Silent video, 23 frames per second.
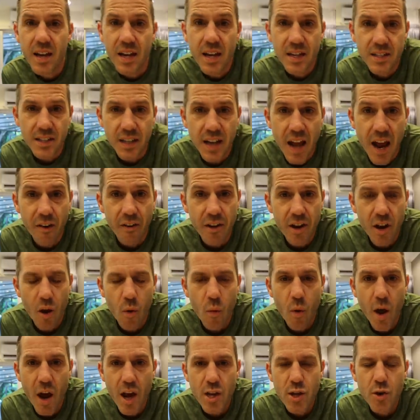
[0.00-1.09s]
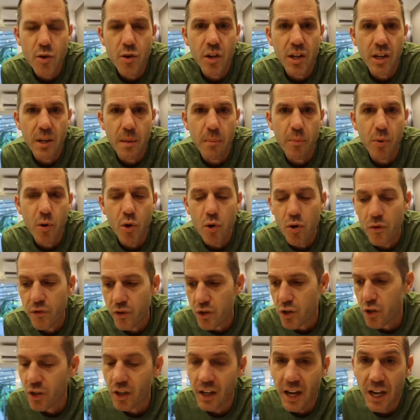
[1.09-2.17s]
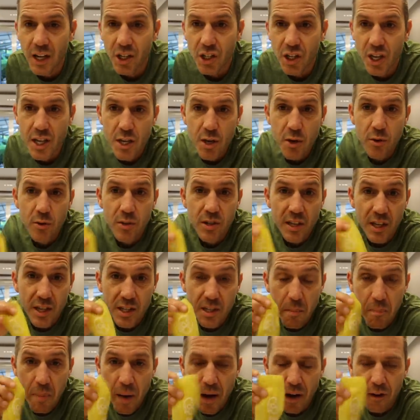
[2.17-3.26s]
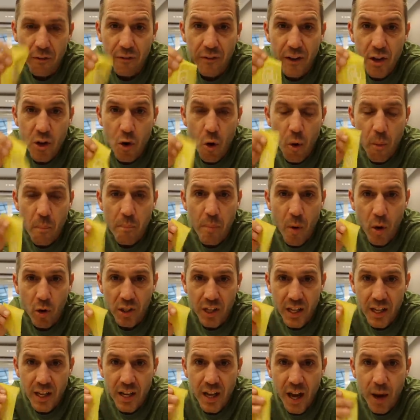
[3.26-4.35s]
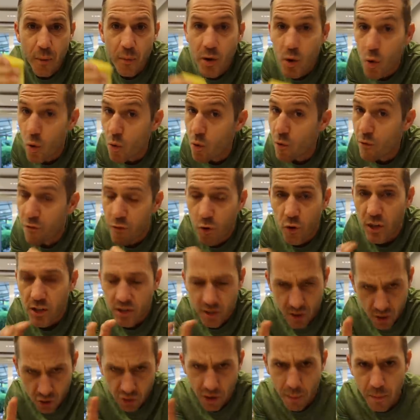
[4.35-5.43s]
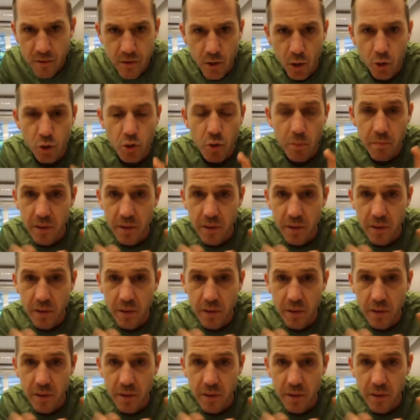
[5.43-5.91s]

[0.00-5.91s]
is an area where you could improve and you could actually use it to benefit your body. And we all fall into the trap of social